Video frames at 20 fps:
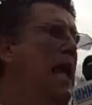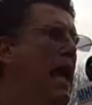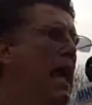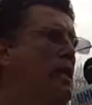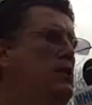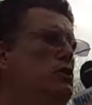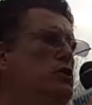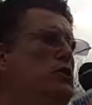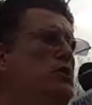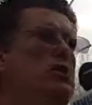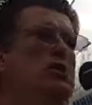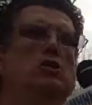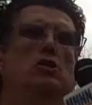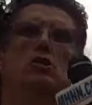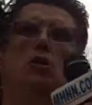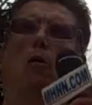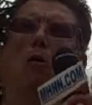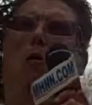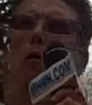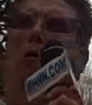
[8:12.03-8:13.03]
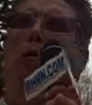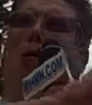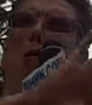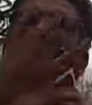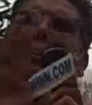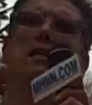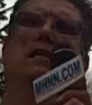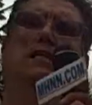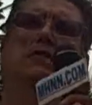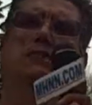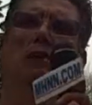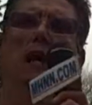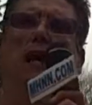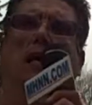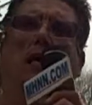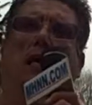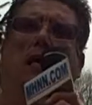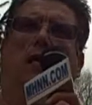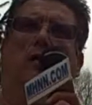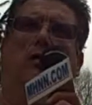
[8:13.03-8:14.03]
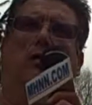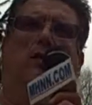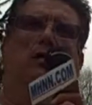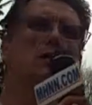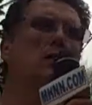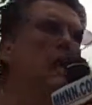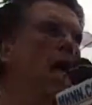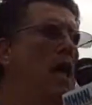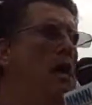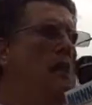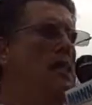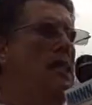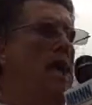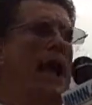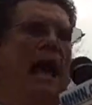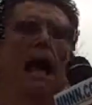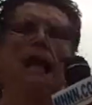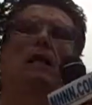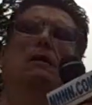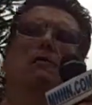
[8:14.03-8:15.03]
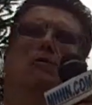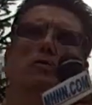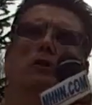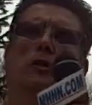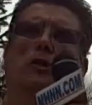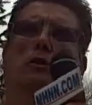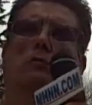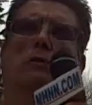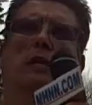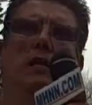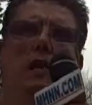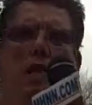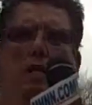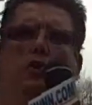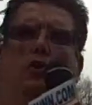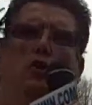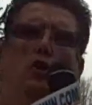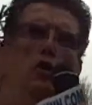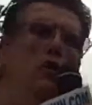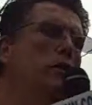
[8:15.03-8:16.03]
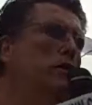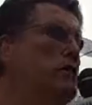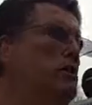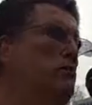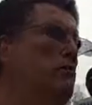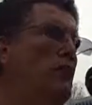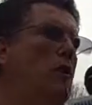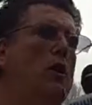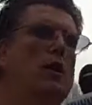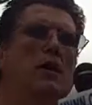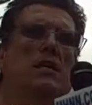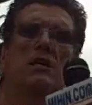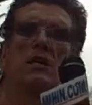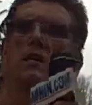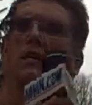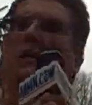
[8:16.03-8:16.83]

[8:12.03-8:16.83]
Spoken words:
and she saw all these violations that Alan Frischman and George Savaris